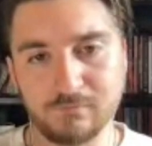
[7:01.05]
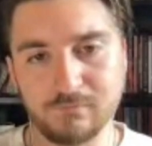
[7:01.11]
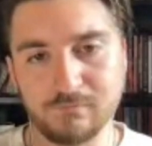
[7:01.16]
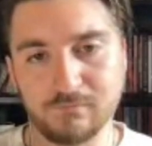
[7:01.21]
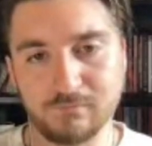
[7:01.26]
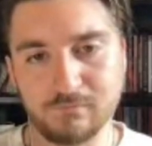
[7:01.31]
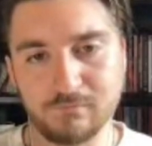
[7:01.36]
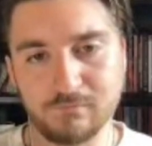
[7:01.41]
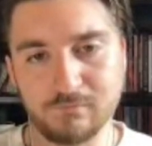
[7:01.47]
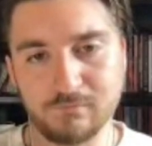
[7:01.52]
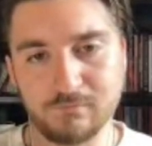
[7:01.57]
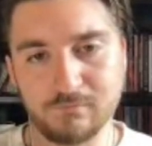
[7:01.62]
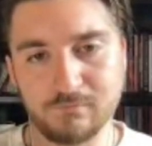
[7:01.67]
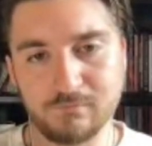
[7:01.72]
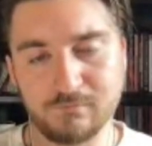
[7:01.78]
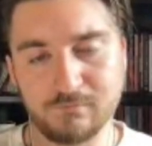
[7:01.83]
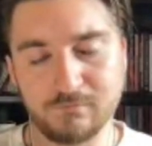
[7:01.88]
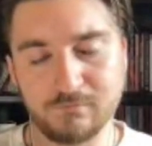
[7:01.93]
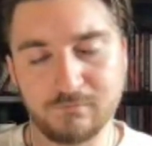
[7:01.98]

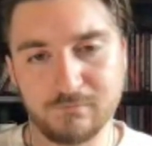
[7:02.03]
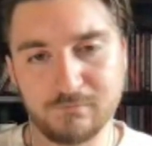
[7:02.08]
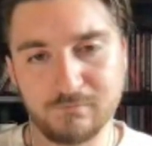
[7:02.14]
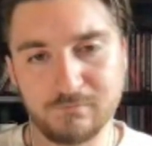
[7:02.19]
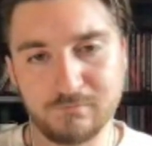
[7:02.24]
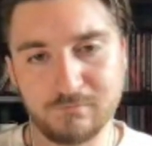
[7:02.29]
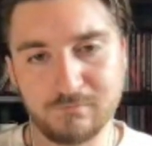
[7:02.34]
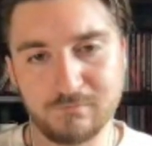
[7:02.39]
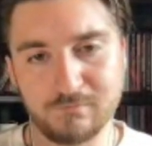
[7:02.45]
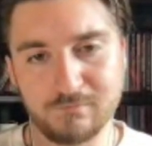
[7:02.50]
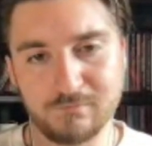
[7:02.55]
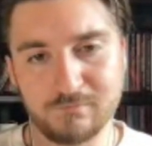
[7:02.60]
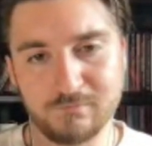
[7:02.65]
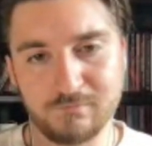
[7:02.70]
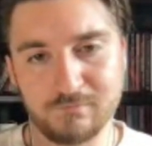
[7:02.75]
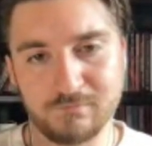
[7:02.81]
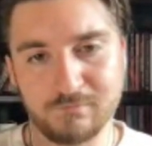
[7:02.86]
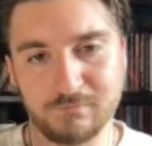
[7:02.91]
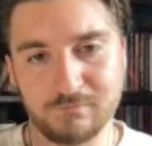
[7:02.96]

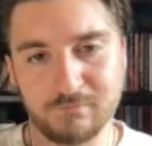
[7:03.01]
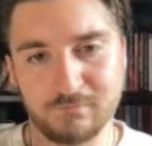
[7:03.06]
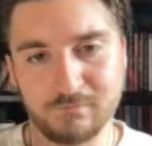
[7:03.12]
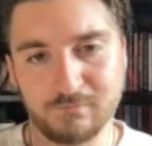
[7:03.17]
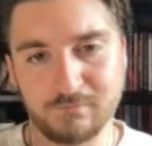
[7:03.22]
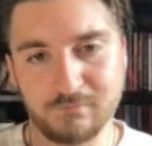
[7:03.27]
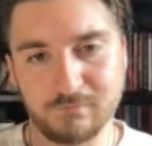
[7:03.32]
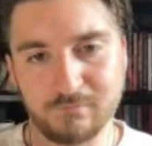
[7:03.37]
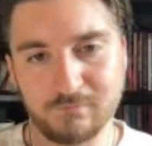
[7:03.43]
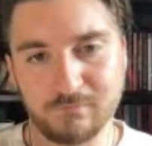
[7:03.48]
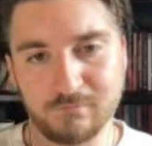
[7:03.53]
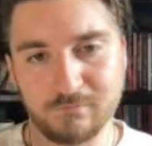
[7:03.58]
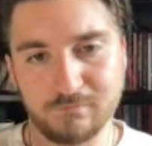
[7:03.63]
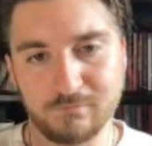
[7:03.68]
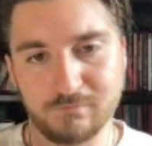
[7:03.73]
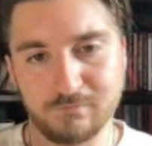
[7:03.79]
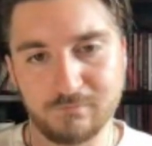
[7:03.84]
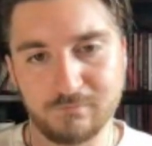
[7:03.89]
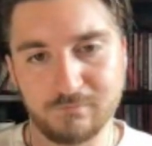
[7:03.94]

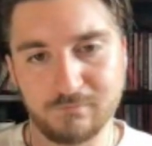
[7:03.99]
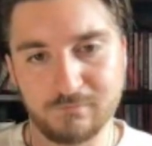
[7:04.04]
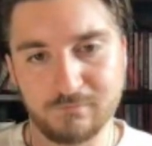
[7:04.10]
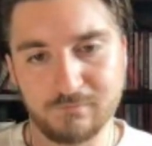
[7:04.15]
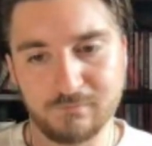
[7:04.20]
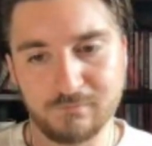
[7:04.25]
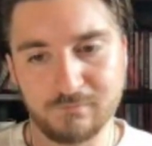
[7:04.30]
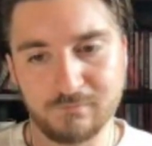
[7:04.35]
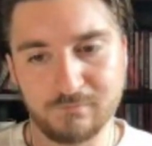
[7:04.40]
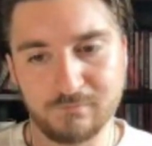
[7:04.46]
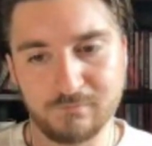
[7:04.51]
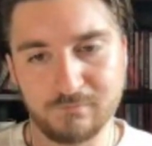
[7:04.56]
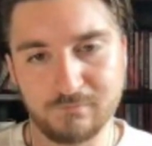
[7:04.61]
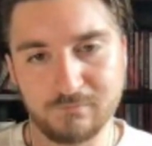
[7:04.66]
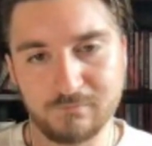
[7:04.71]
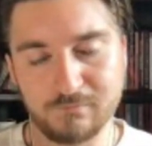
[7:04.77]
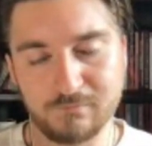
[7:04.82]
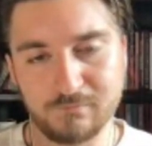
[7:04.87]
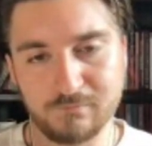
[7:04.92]

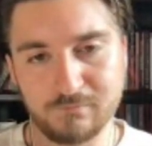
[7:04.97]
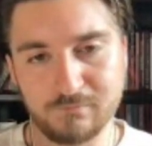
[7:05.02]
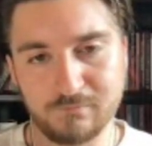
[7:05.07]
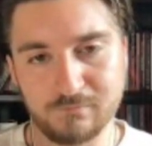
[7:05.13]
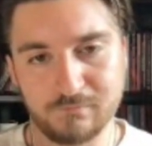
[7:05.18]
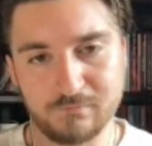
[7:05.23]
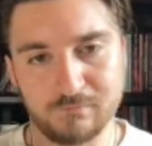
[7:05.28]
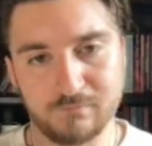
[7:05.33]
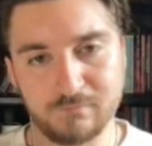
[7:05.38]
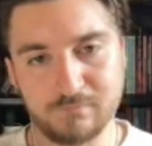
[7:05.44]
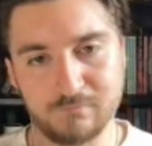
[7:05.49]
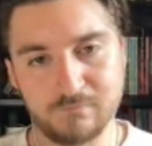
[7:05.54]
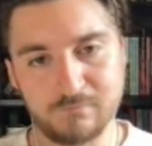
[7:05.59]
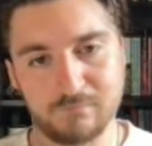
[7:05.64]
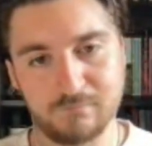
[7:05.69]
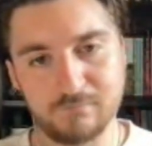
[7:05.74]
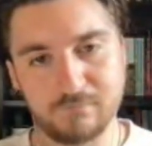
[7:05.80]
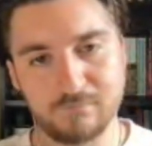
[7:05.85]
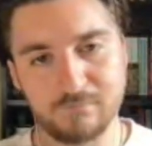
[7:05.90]

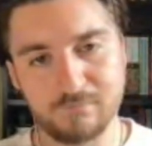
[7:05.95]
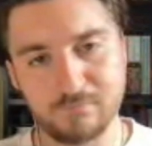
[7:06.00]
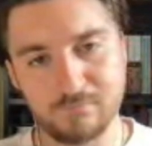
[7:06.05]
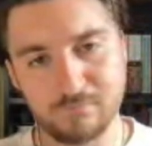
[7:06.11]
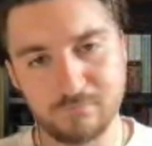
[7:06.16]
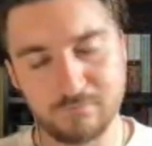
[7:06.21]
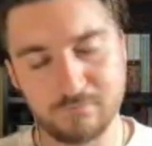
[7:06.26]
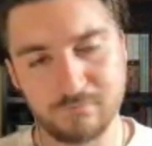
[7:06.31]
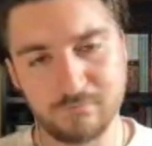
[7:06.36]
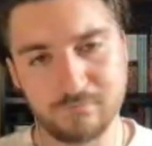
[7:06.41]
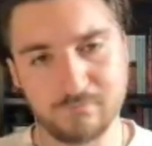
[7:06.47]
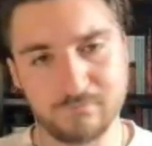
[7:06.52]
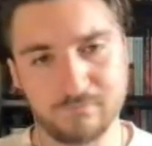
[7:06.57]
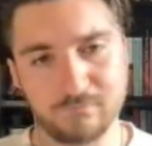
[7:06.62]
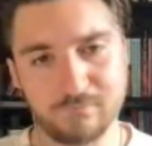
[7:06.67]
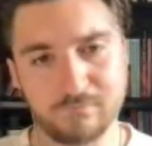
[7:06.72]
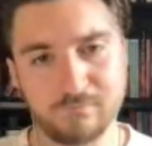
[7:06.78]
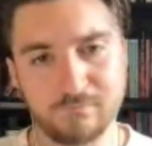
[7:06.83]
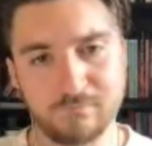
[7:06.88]

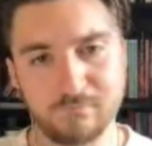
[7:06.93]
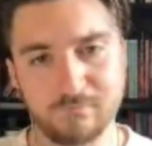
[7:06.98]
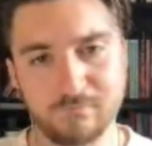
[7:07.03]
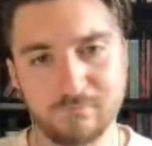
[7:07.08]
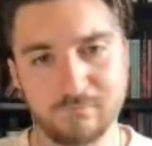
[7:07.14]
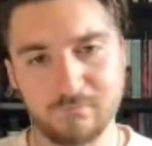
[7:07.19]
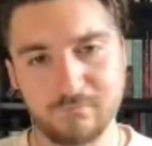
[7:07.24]
The person shown says nothing.